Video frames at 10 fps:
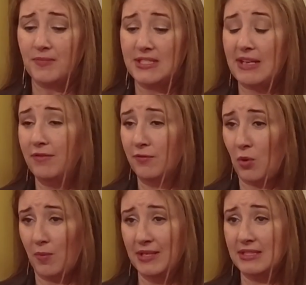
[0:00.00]

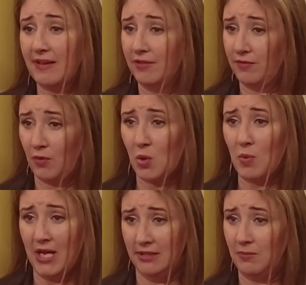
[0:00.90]

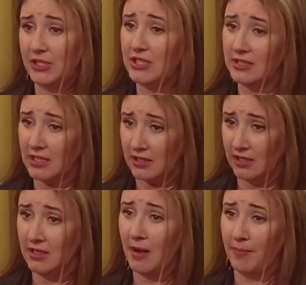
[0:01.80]
741-741, which is
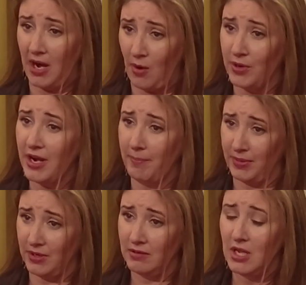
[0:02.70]
our
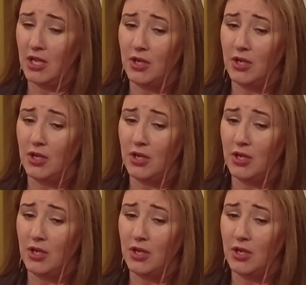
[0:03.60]
number,